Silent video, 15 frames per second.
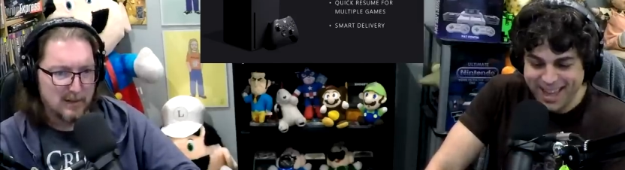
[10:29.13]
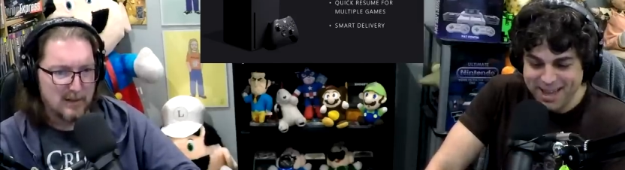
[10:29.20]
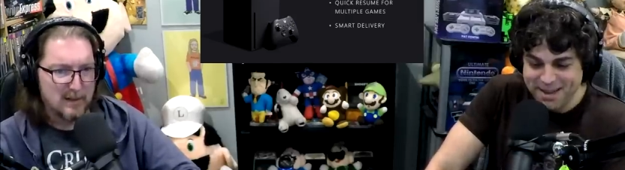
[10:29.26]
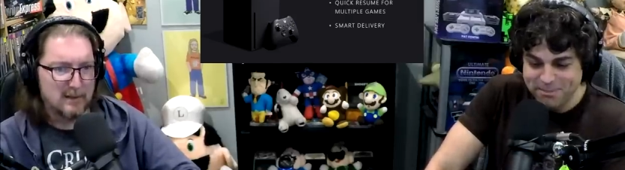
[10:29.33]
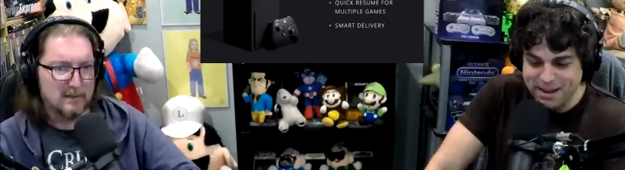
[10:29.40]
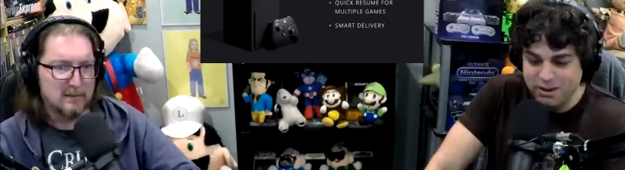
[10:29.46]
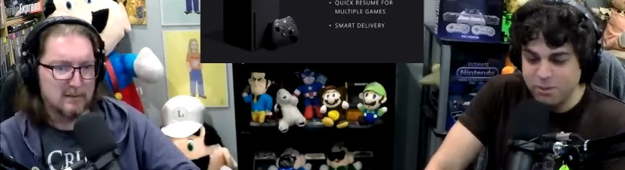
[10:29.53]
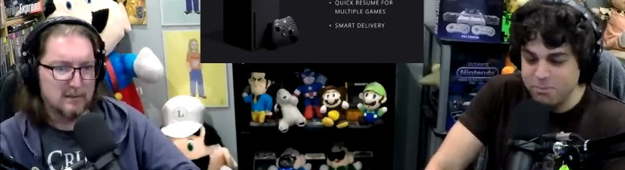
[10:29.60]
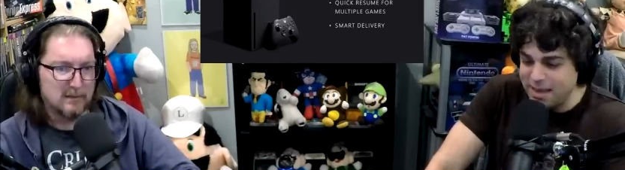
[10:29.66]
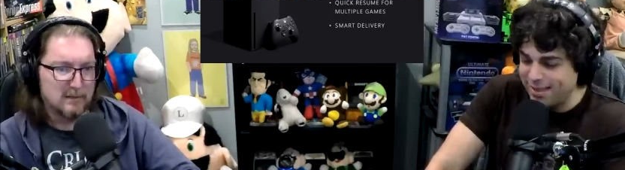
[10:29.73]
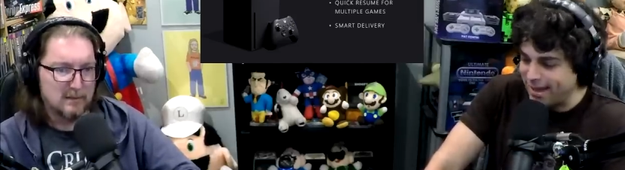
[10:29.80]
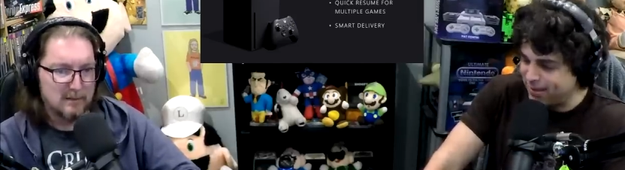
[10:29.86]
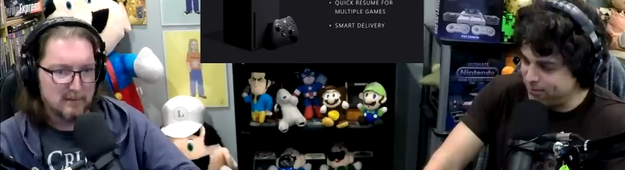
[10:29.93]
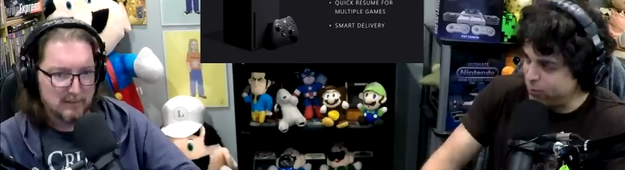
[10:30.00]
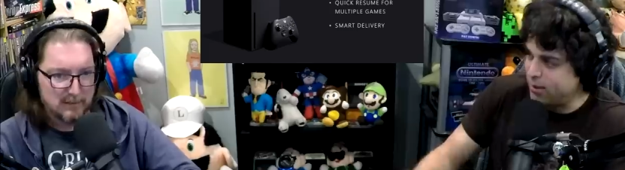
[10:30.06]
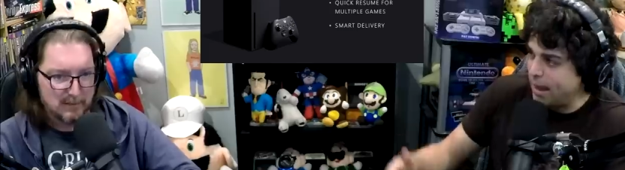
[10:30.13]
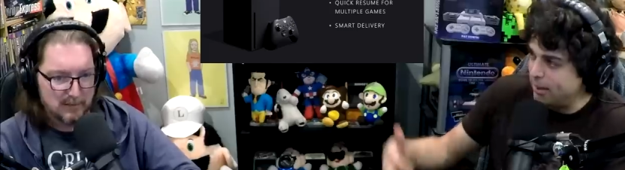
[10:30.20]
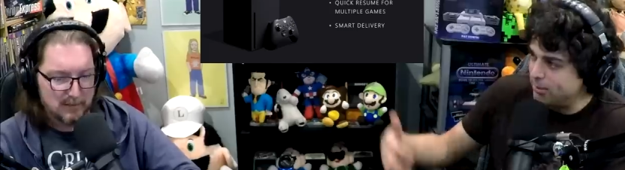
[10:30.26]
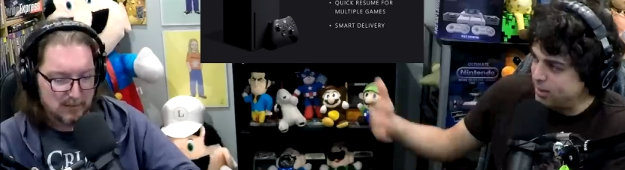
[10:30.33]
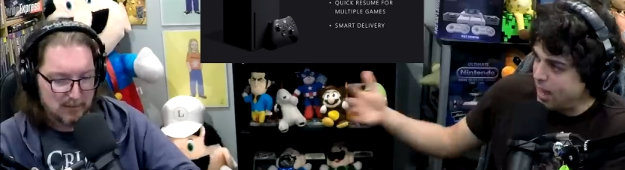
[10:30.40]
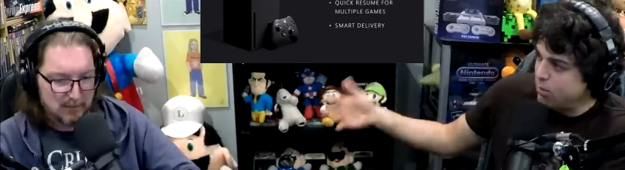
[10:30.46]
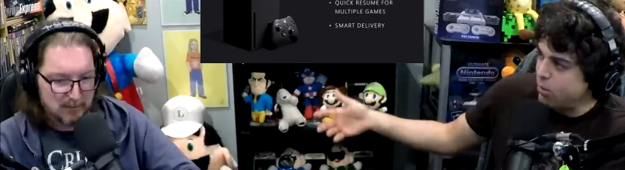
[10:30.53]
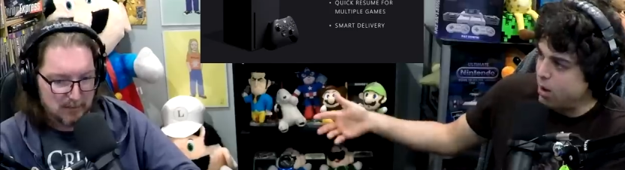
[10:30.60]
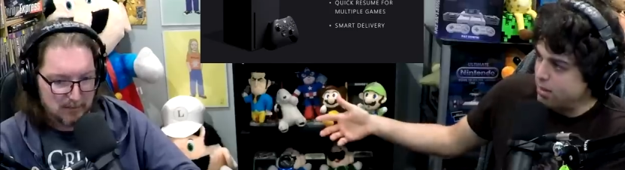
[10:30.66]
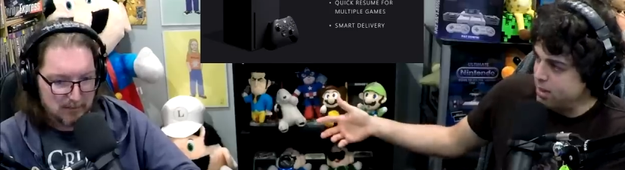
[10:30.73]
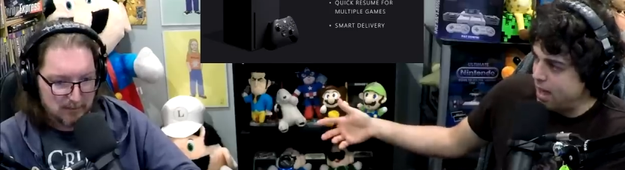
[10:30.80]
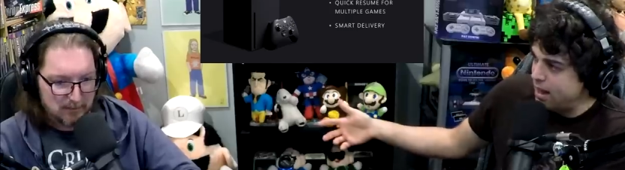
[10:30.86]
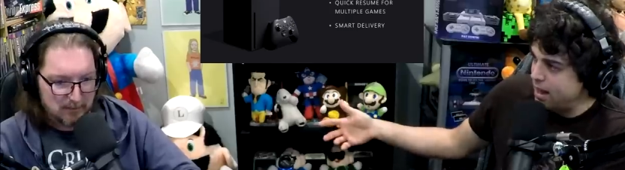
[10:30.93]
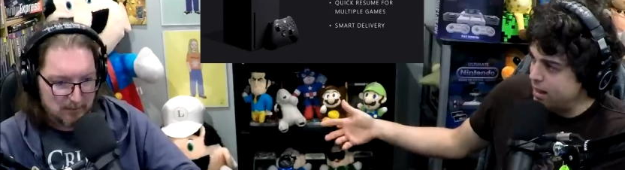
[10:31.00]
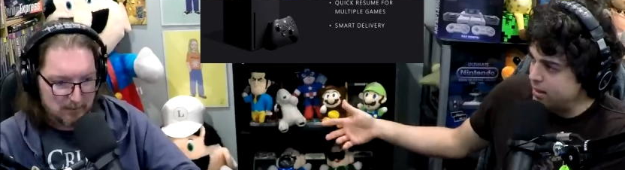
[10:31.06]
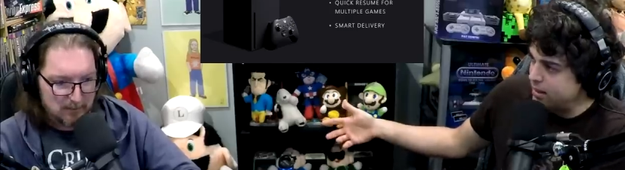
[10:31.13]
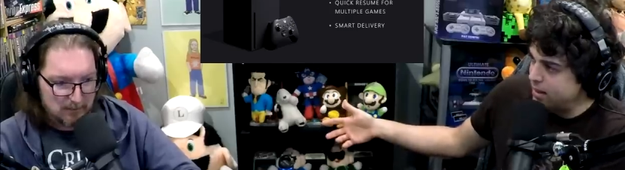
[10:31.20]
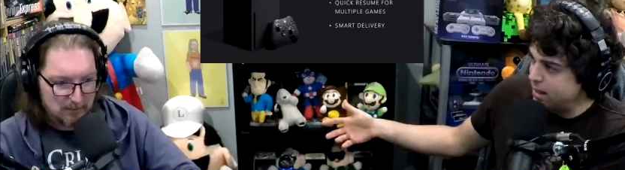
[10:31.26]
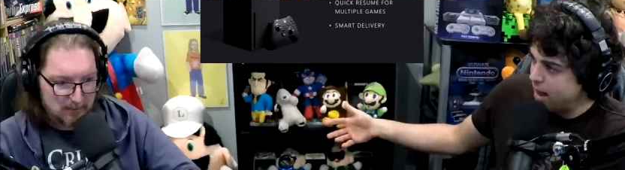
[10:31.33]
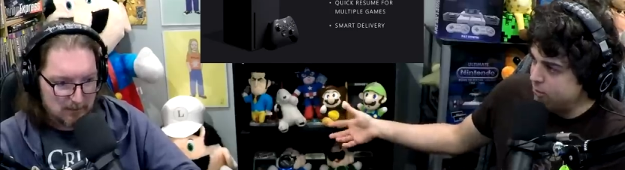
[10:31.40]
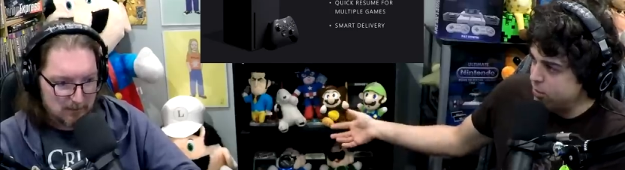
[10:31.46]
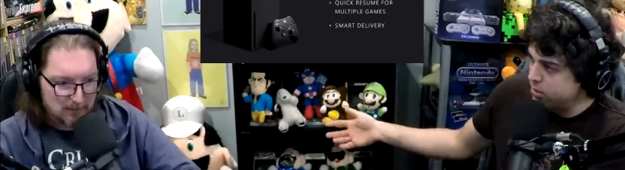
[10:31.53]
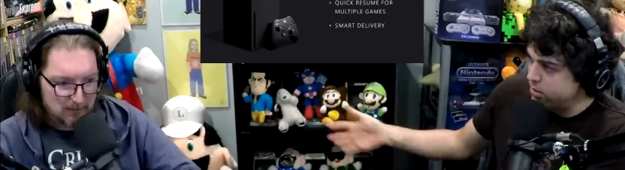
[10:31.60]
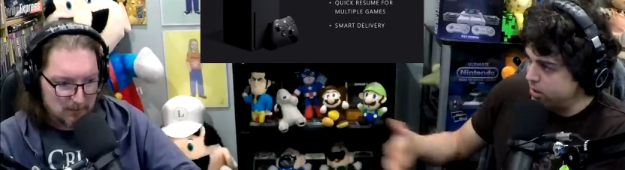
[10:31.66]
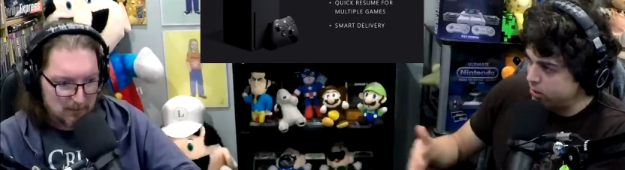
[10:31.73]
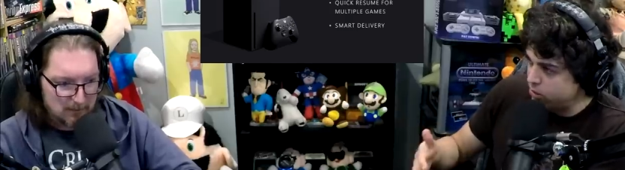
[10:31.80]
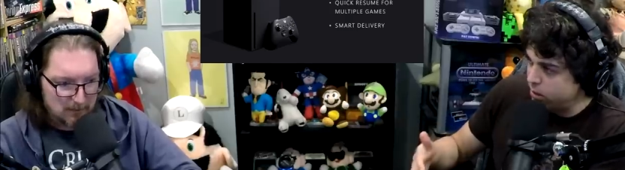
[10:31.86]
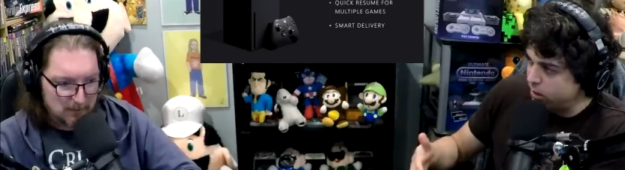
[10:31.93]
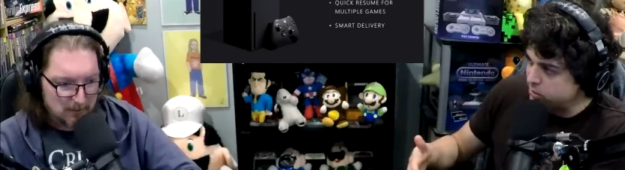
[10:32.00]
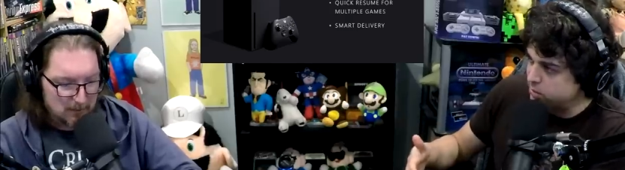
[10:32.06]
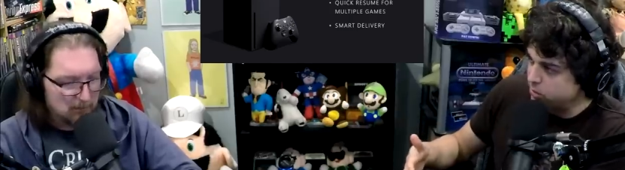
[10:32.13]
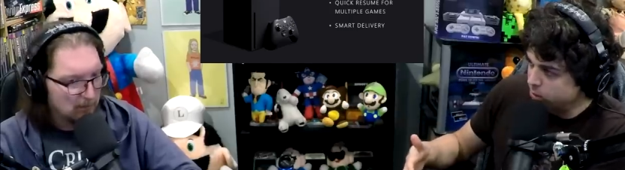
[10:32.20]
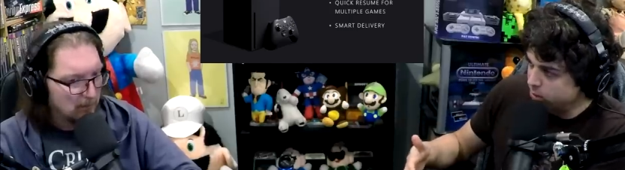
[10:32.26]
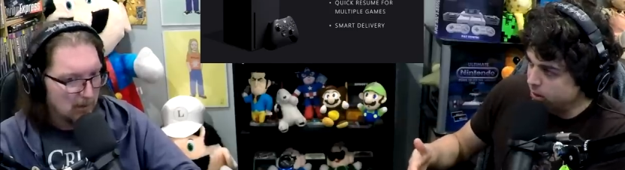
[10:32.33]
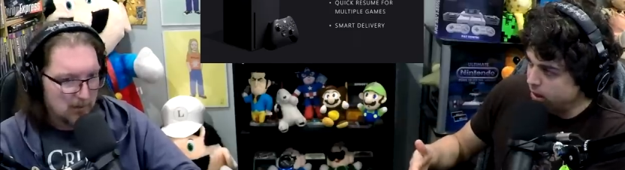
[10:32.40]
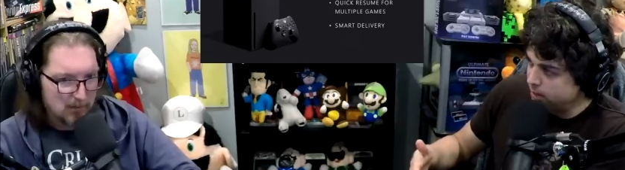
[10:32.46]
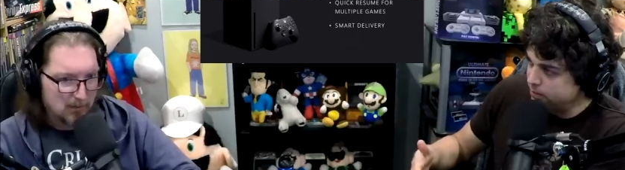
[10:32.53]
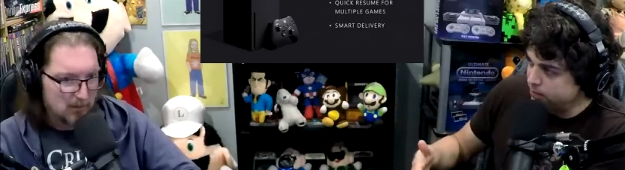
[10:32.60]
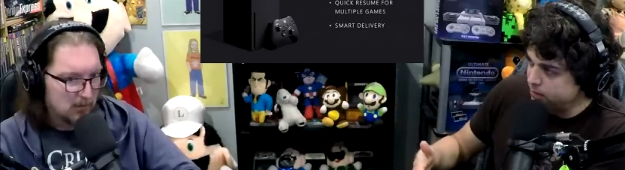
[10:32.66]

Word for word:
Speaker 1: yeah. But it'll be like for games they want, not everything across the board, no.